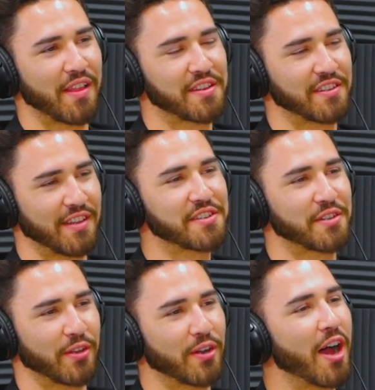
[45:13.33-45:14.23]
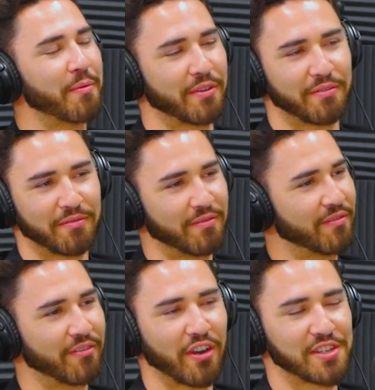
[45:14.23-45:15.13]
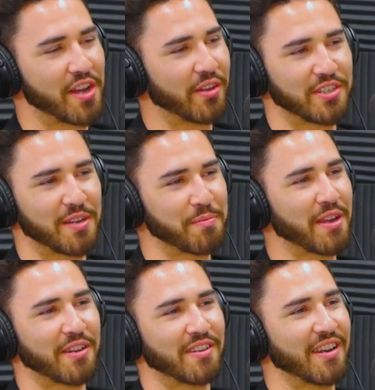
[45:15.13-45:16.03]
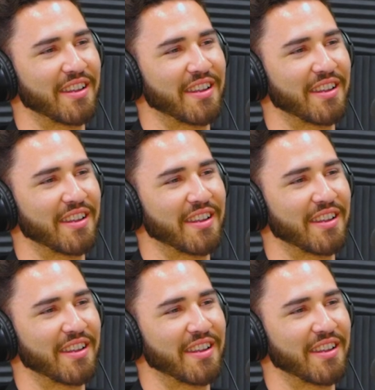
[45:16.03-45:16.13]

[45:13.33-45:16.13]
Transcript: That's a, that's another common phraseology. I'm not.